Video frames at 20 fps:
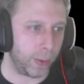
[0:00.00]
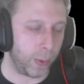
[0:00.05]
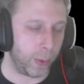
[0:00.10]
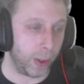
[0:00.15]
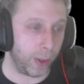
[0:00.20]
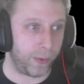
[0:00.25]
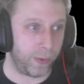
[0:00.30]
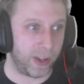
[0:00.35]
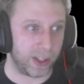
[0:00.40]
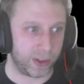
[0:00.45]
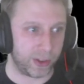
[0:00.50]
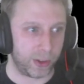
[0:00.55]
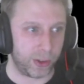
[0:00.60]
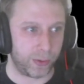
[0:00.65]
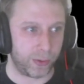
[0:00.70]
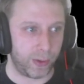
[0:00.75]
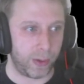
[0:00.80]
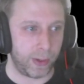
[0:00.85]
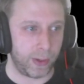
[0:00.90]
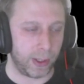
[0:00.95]
Well, the
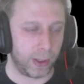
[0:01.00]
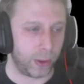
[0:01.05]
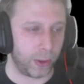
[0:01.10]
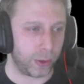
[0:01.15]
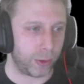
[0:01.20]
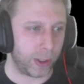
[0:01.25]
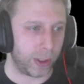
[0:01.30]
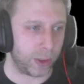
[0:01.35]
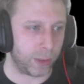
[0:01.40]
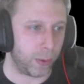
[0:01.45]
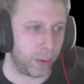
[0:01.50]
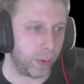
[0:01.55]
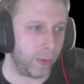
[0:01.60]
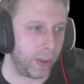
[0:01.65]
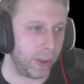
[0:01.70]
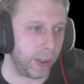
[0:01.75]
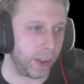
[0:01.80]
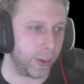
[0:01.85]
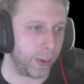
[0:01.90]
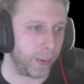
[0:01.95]
fastest very large transport
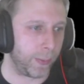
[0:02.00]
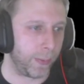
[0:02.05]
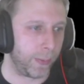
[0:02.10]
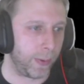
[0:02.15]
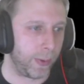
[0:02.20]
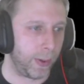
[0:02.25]
vehicle.